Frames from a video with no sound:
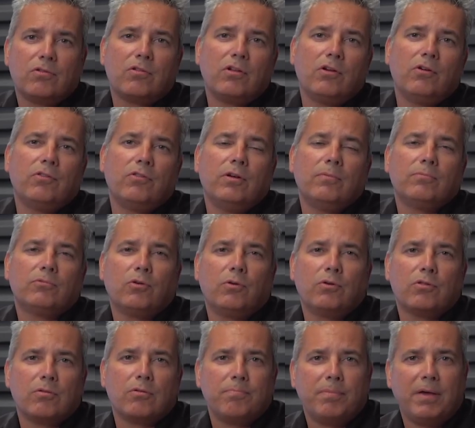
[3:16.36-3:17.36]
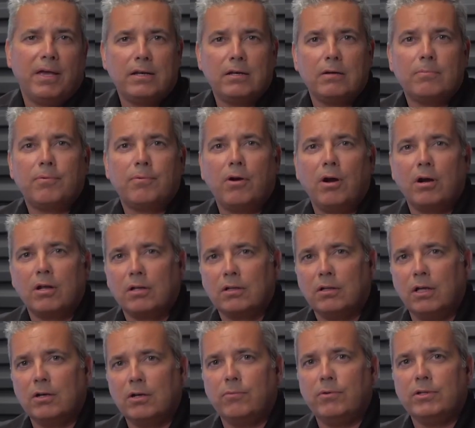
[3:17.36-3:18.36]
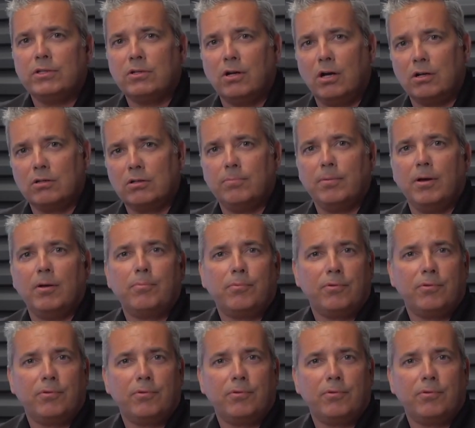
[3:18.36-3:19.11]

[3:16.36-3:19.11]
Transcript: steer them towards a painted product like we talked about